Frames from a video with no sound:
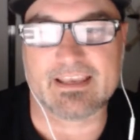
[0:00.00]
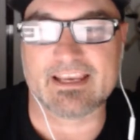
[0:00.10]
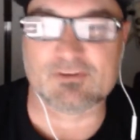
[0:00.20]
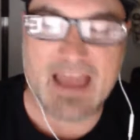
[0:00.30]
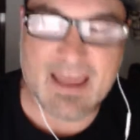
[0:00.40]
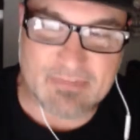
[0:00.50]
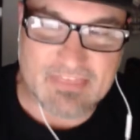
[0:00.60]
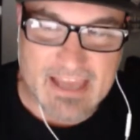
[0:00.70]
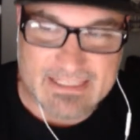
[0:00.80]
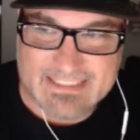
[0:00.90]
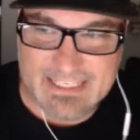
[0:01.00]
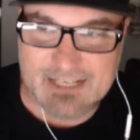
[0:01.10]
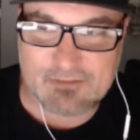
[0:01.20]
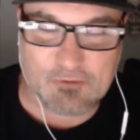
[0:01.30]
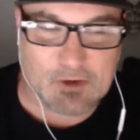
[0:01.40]
and grab thy
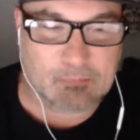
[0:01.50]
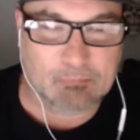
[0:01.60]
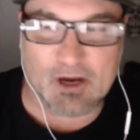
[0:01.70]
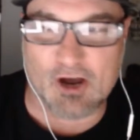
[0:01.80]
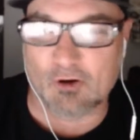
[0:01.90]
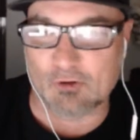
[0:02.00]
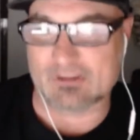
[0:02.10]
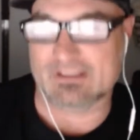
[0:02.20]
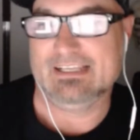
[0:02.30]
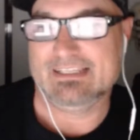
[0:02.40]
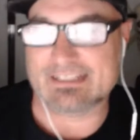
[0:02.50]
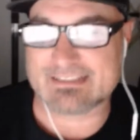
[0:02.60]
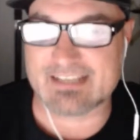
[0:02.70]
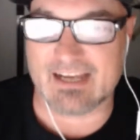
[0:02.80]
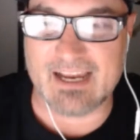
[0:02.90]
10-foot pole.
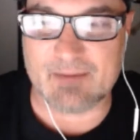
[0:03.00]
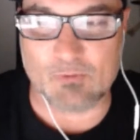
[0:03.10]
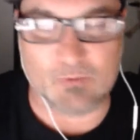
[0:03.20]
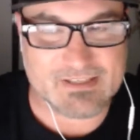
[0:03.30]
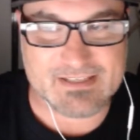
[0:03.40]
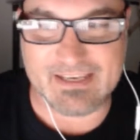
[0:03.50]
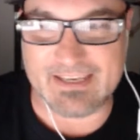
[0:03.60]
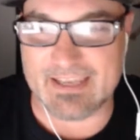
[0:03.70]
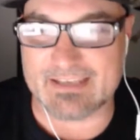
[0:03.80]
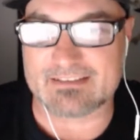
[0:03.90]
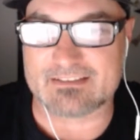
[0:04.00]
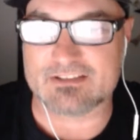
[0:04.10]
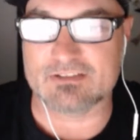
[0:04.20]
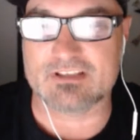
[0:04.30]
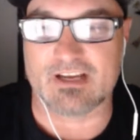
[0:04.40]
It's time once again
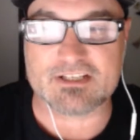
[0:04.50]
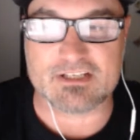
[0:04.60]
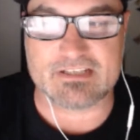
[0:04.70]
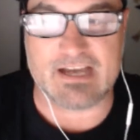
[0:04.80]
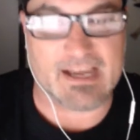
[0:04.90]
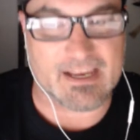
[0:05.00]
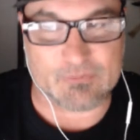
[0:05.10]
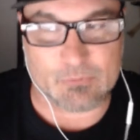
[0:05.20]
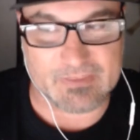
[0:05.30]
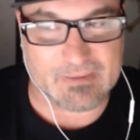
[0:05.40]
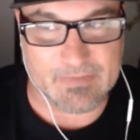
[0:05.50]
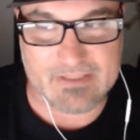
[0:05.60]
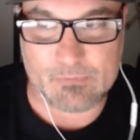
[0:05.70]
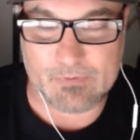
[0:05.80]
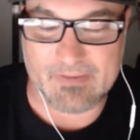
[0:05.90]
to dungeon dive with the
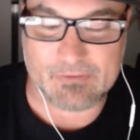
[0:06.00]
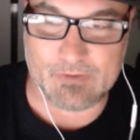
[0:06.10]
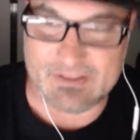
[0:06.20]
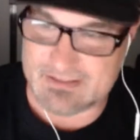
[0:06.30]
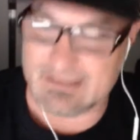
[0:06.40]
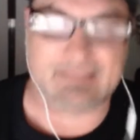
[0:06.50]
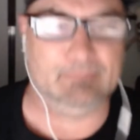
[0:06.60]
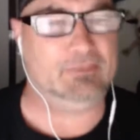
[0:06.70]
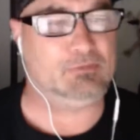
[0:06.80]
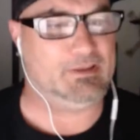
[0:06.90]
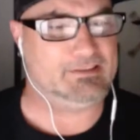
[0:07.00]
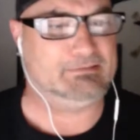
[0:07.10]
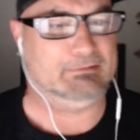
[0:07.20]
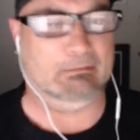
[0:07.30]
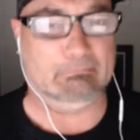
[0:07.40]
Mythwits. The
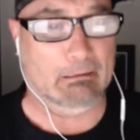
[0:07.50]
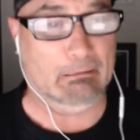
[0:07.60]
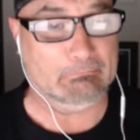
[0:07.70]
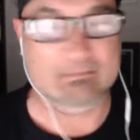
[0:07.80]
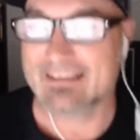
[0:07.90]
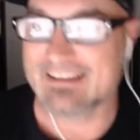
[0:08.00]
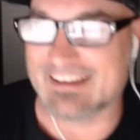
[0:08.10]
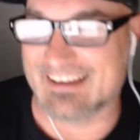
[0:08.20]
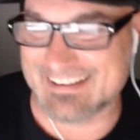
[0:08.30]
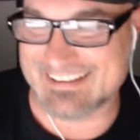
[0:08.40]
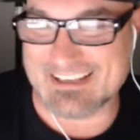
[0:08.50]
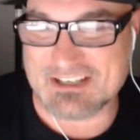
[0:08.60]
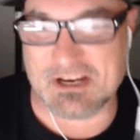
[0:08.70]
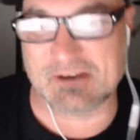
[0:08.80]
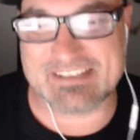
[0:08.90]
Mythwits, all right, the
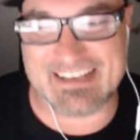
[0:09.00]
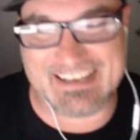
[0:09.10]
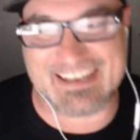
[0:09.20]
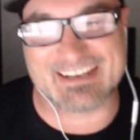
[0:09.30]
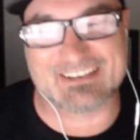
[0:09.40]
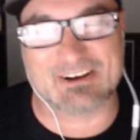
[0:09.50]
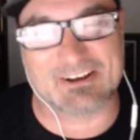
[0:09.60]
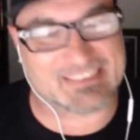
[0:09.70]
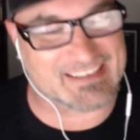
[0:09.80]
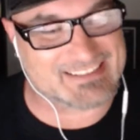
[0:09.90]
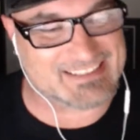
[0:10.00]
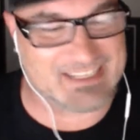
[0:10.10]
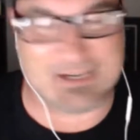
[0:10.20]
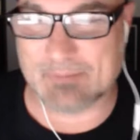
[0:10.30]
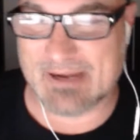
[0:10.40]
show dedicated to all things
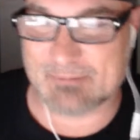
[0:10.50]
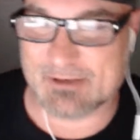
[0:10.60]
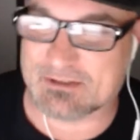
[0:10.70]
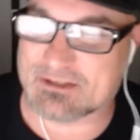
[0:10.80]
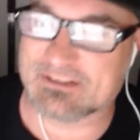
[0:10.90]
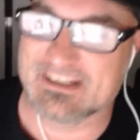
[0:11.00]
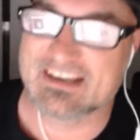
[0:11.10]
geek pop culture,